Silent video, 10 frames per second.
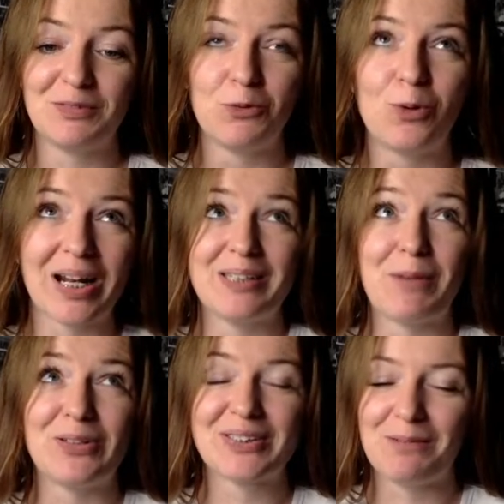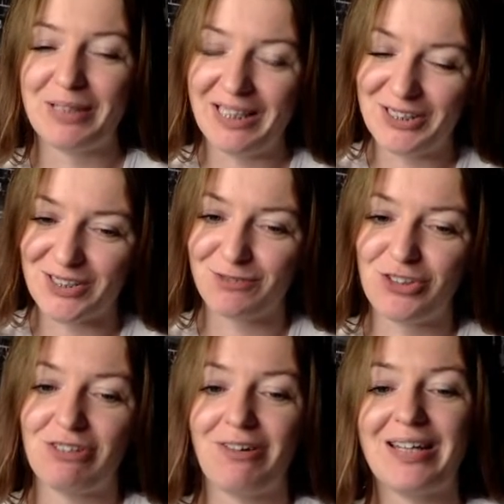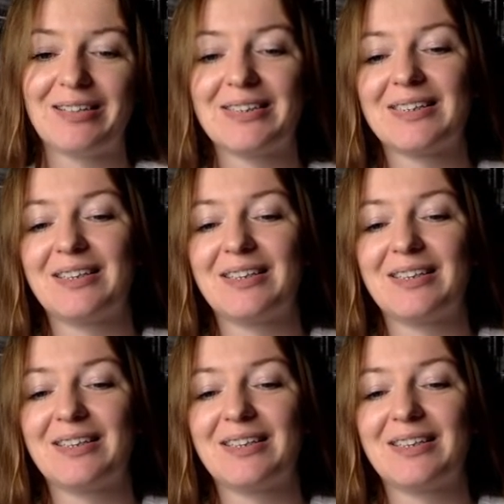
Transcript: what are the most common issues for generators?